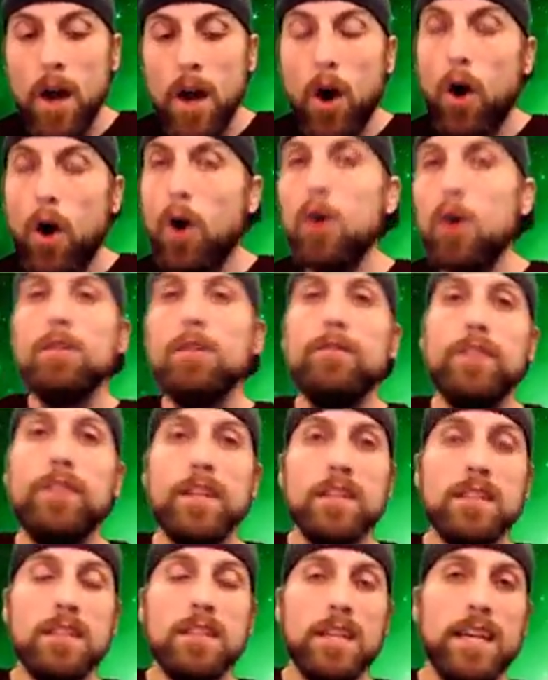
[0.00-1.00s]
All of
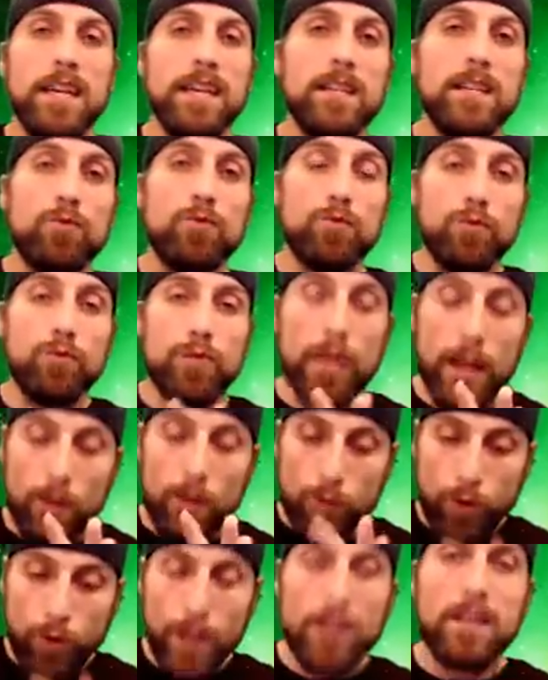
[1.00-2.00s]
this is
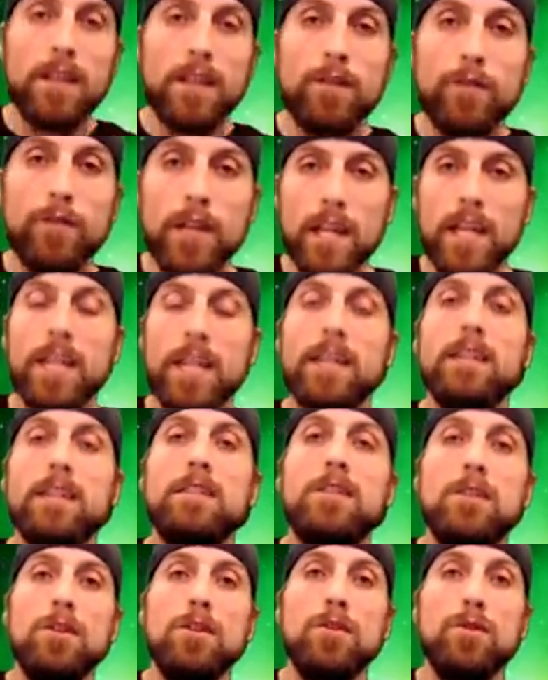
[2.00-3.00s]
directly
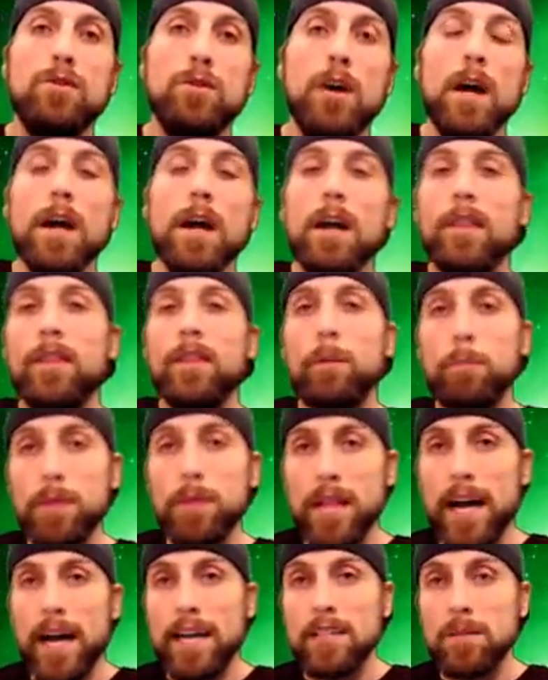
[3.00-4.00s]
related to the
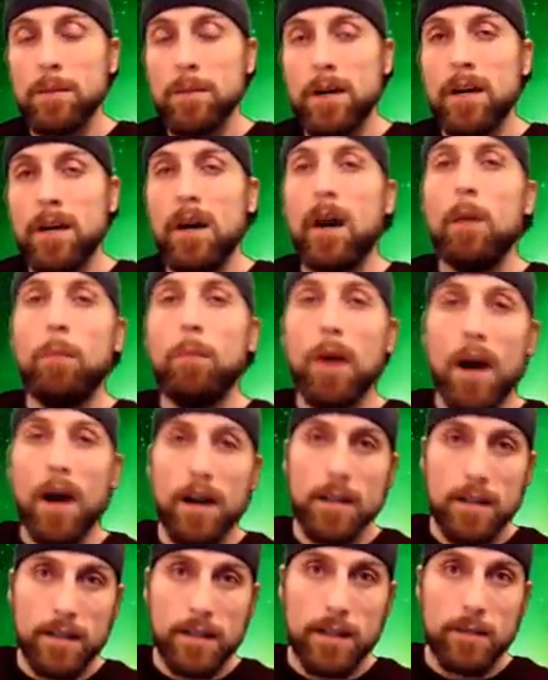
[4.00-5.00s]
plasma
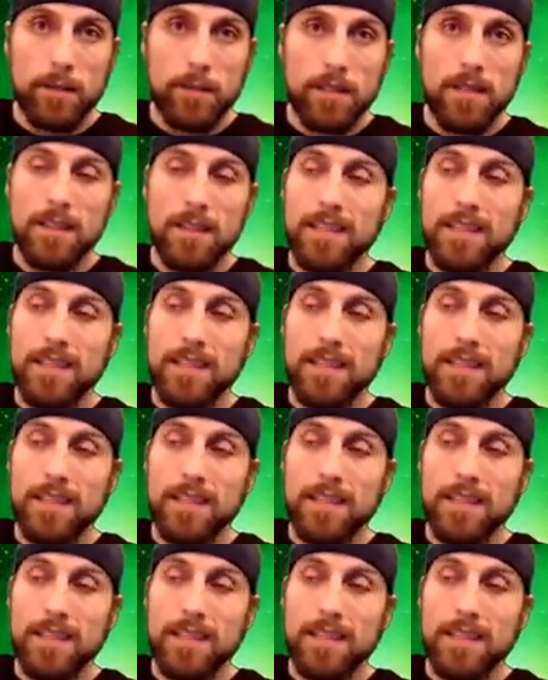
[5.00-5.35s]
apocalypse,